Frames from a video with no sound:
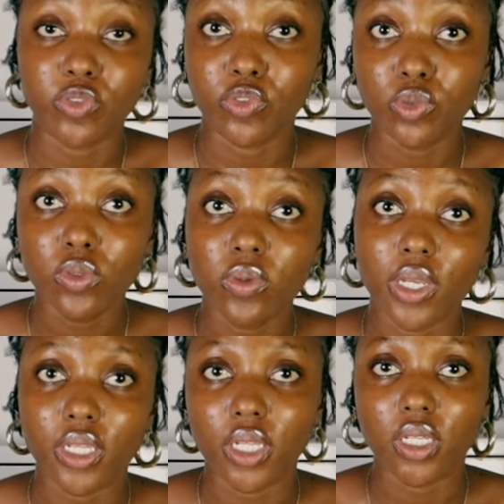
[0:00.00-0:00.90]
foofoo,
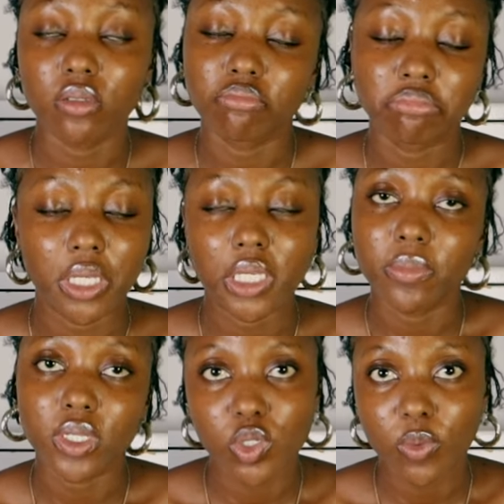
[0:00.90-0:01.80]
and then they
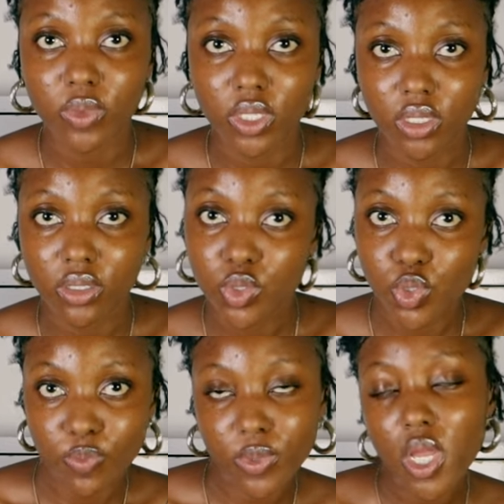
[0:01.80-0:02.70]
can mix up the
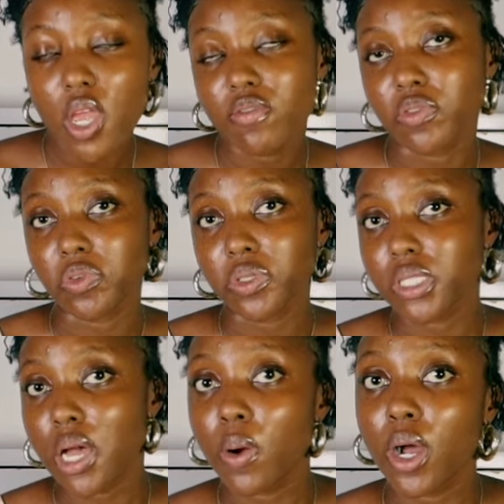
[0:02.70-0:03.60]
soup,
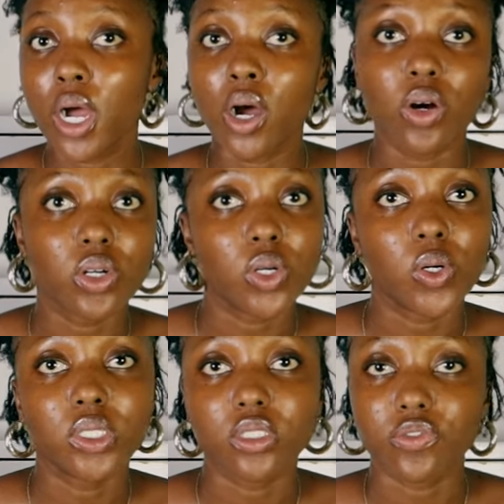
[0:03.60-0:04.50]
foofoo sour,
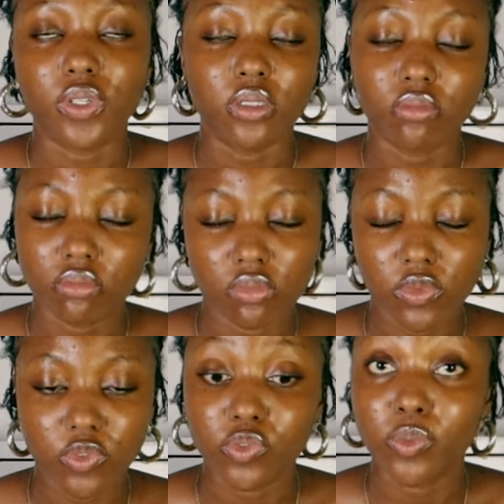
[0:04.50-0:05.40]
okra, different
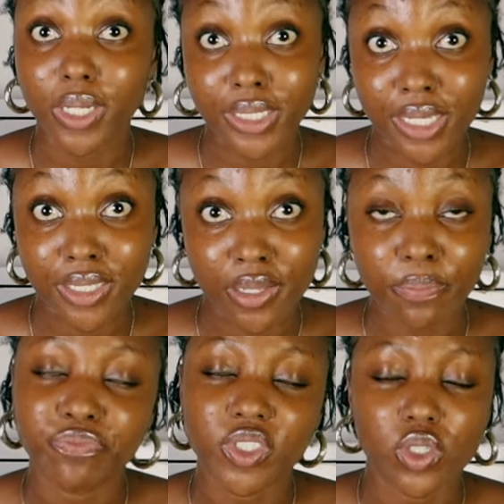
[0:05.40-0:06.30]
foofoo plus
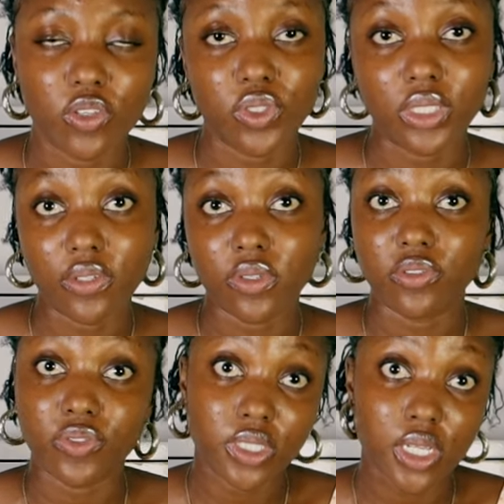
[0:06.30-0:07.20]
them. So if you live
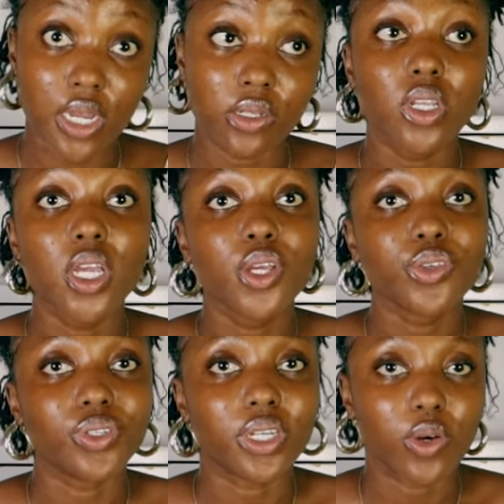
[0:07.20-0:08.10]
in Freetown,
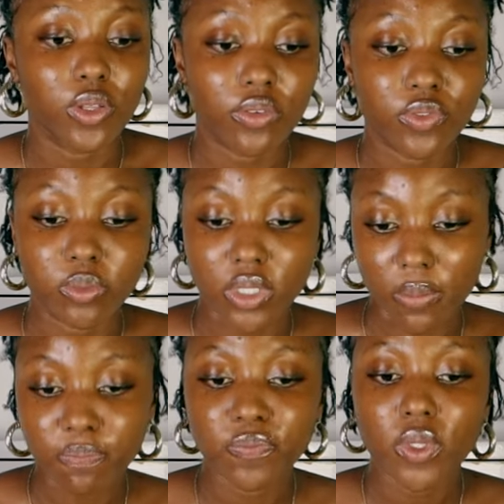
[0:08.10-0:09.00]
you can order from
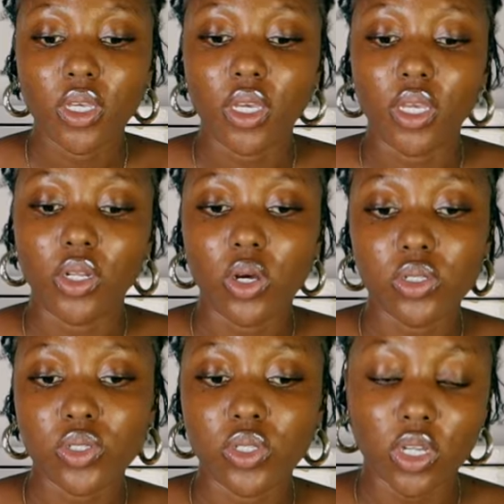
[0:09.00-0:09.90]
them. And
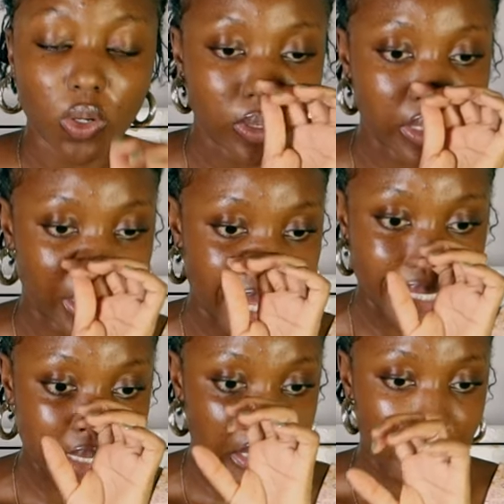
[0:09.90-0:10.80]
also, not only
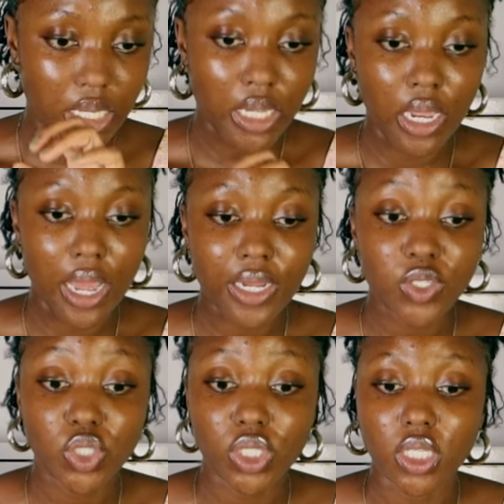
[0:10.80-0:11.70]
that, they
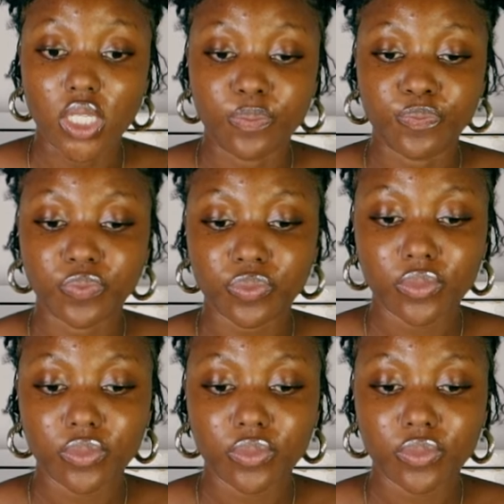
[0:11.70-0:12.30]
actually